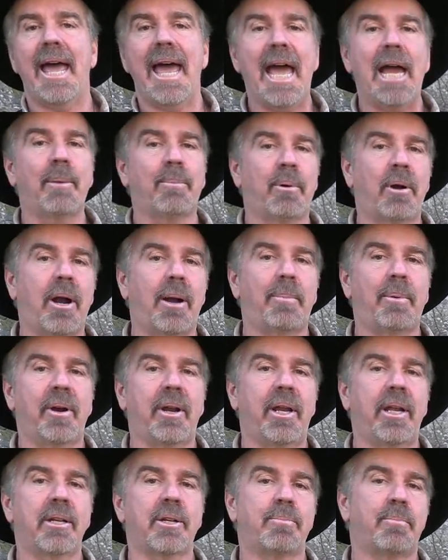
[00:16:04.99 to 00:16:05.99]
ag
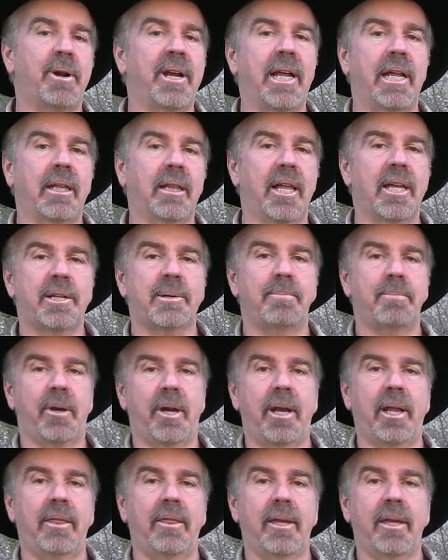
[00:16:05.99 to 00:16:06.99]
property is bringing less
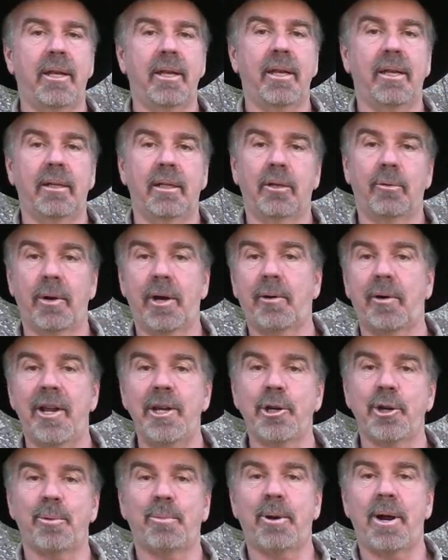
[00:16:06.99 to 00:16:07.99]
money than
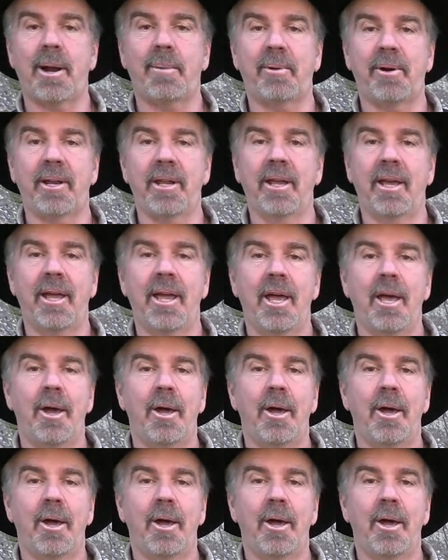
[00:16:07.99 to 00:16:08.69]
recreational property.